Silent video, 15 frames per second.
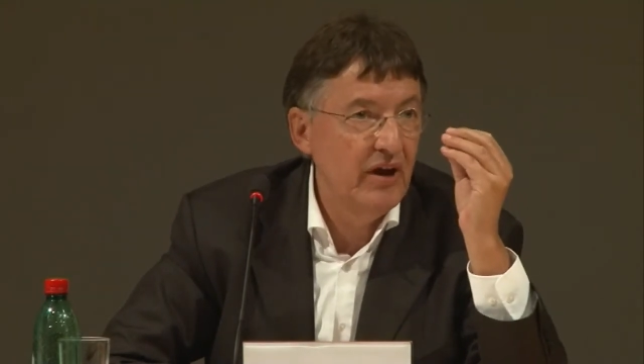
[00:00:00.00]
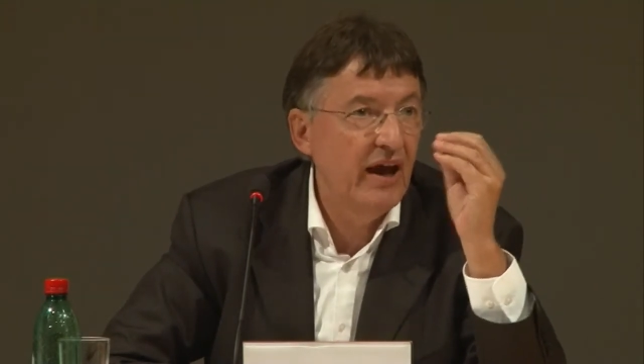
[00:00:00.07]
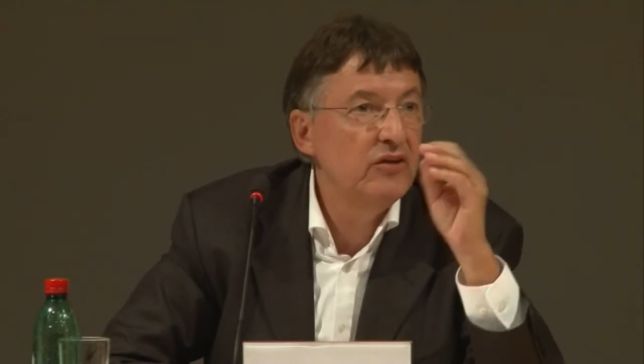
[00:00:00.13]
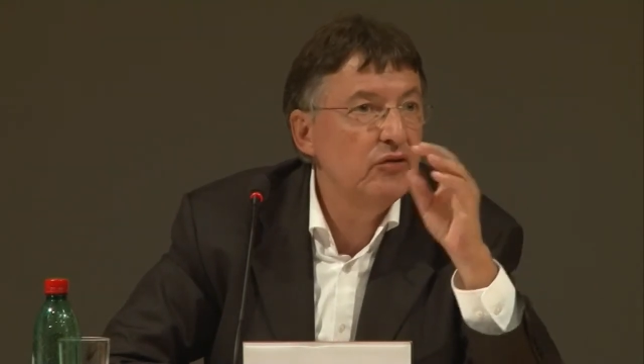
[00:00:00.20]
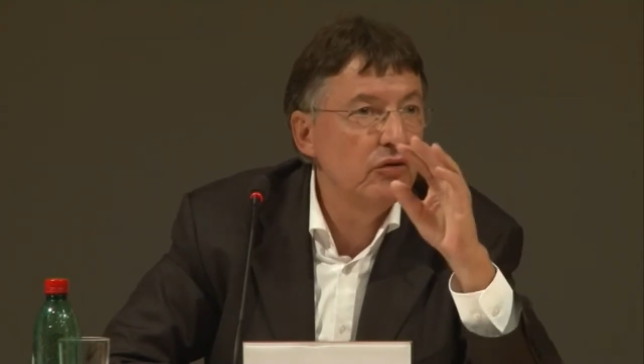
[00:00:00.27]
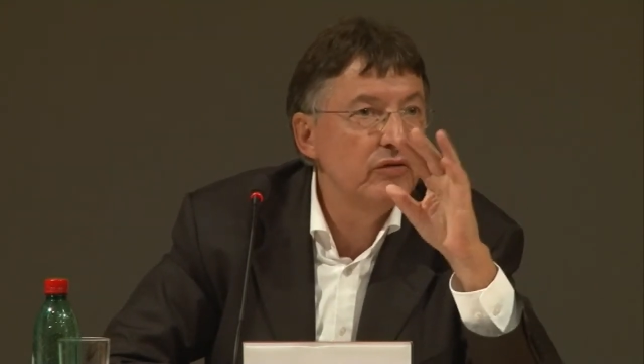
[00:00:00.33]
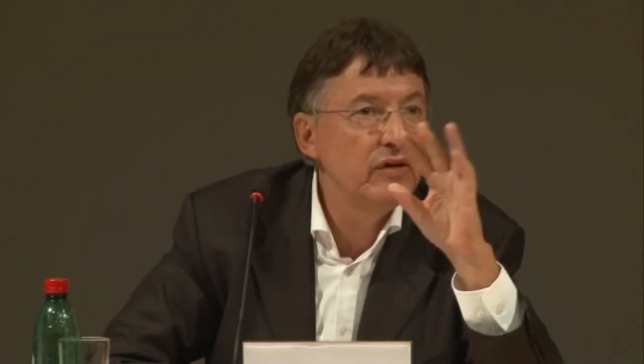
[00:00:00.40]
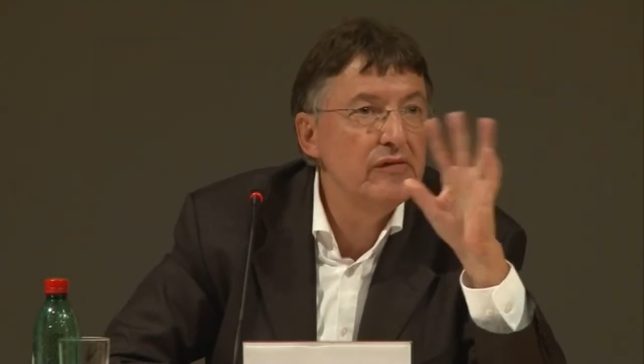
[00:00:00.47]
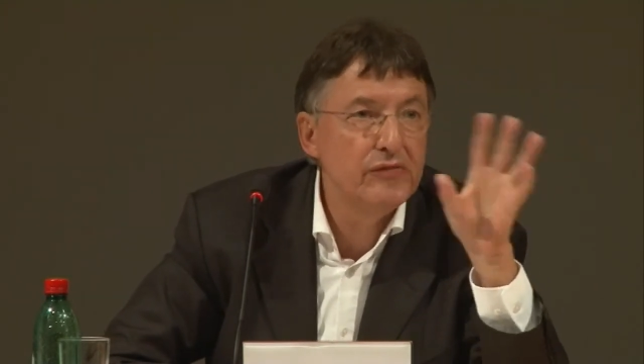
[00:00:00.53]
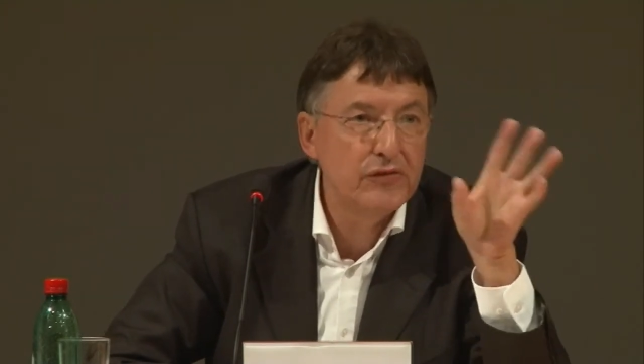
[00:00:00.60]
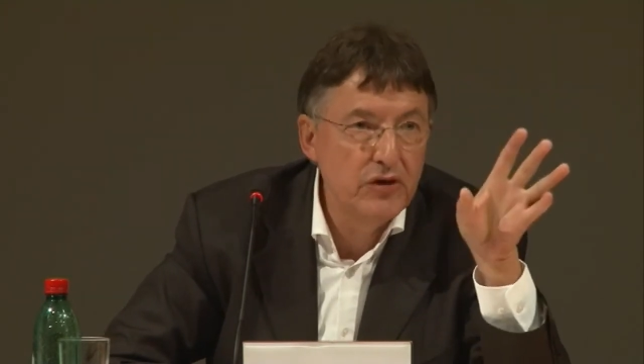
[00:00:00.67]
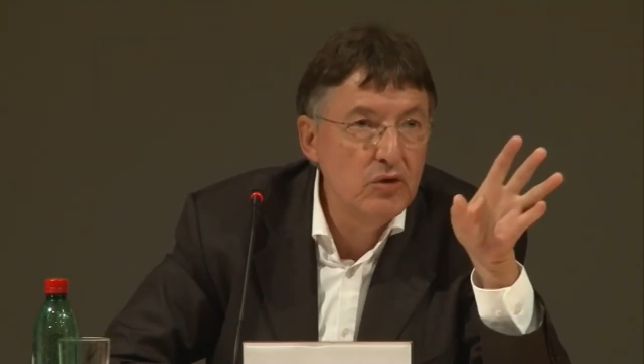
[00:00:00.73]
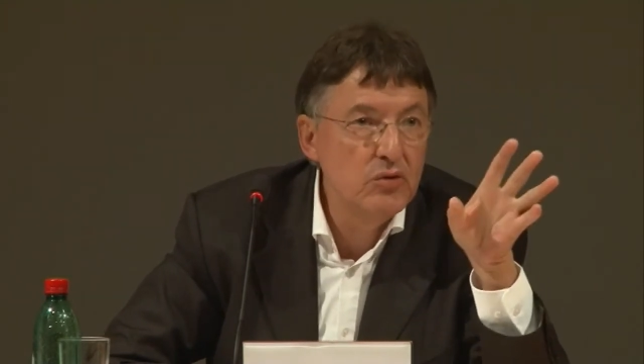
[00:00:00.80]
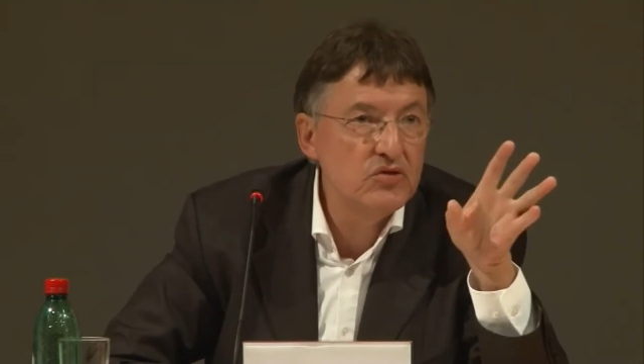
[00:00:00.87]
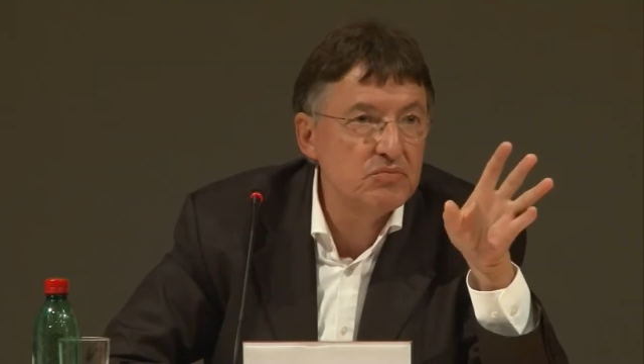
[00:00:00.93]
and to
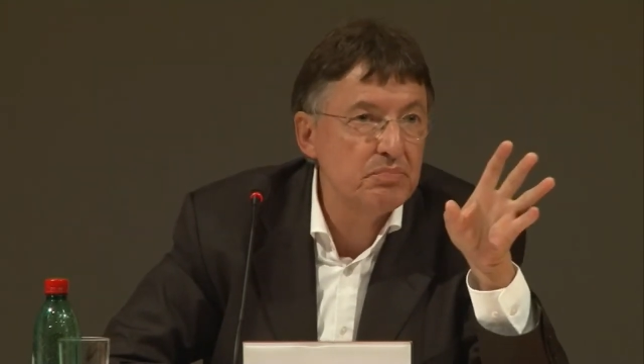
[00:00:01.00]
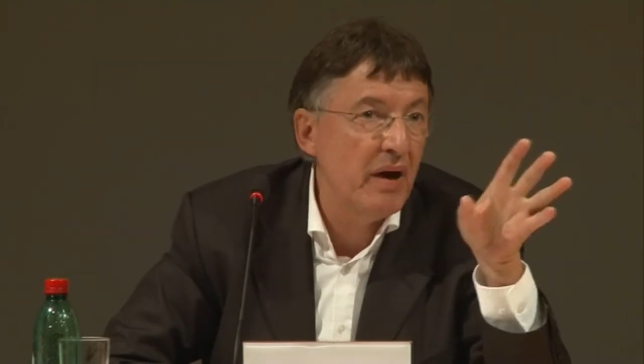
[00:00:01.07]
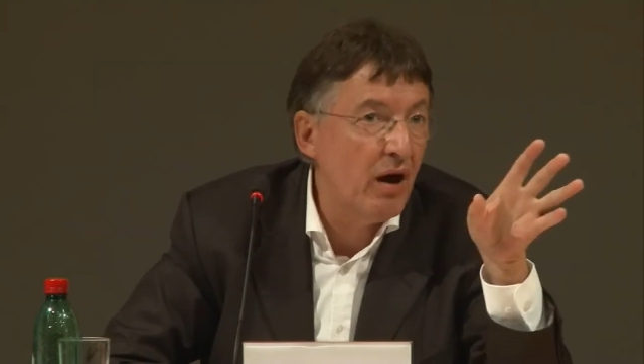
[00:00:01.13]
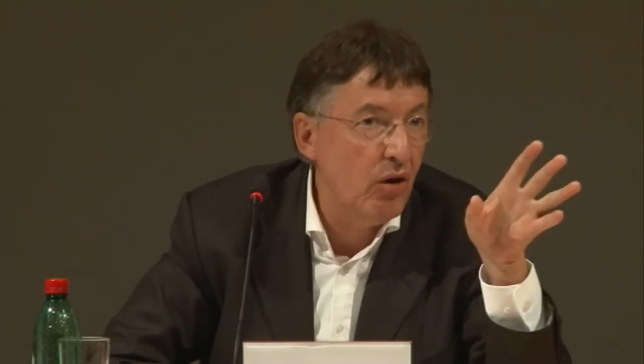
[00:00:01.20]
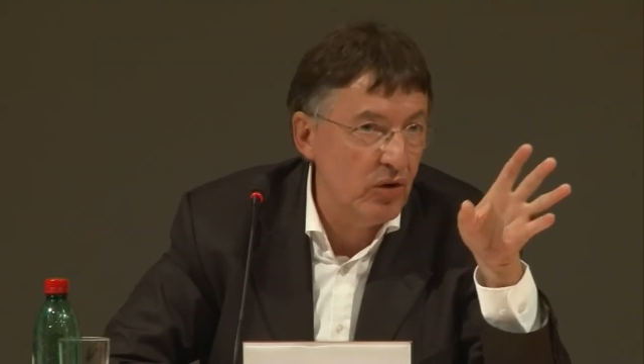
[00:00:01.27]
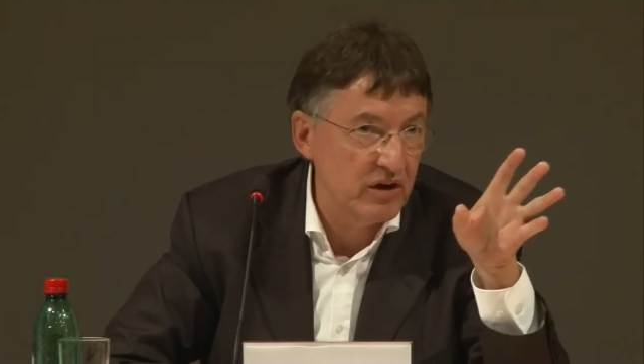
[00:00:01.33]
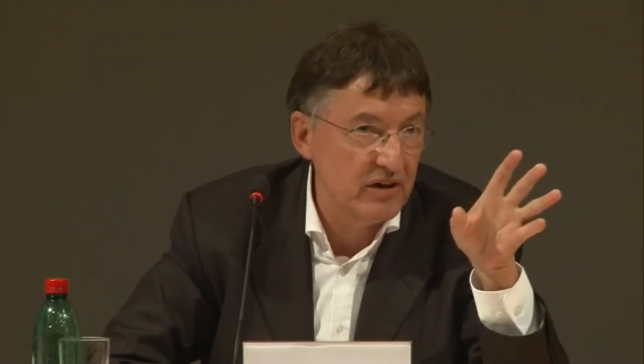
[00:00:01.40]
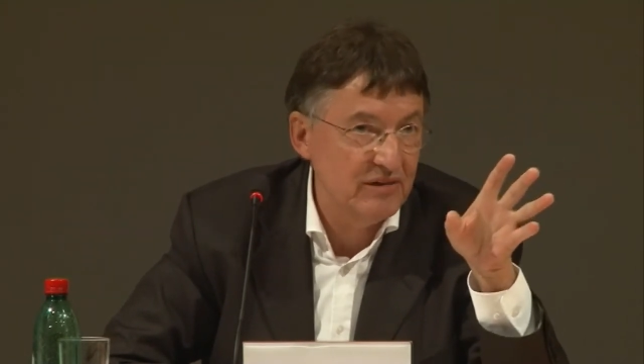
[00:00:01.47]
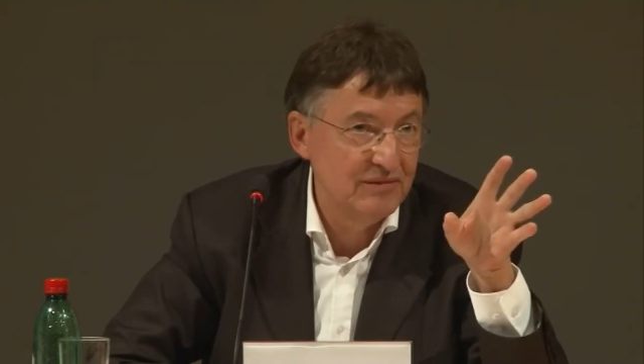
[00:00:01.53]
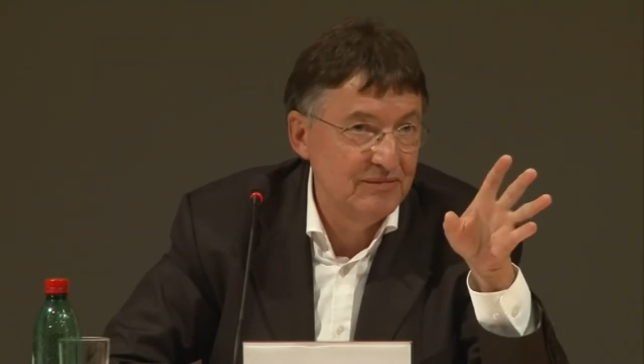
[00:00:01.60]
refuse power,